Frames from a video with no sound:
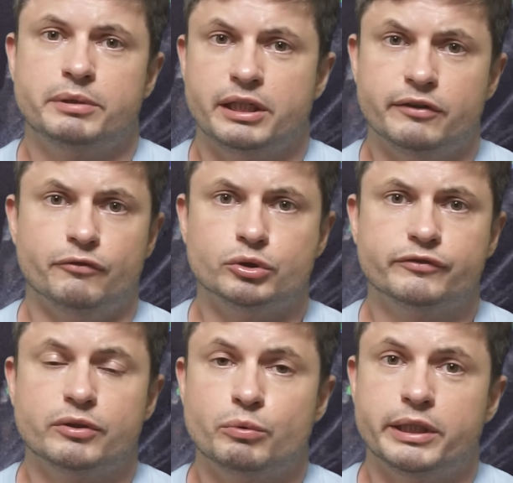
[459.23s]
but it
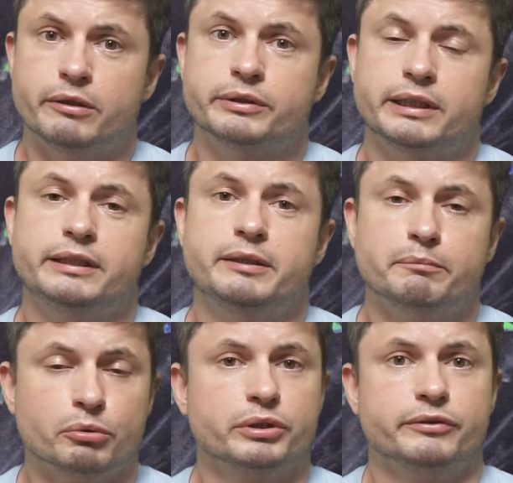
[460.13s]
evolved without an
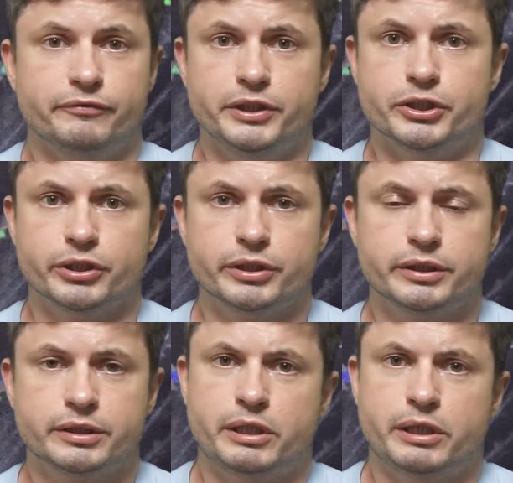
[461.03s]
important feature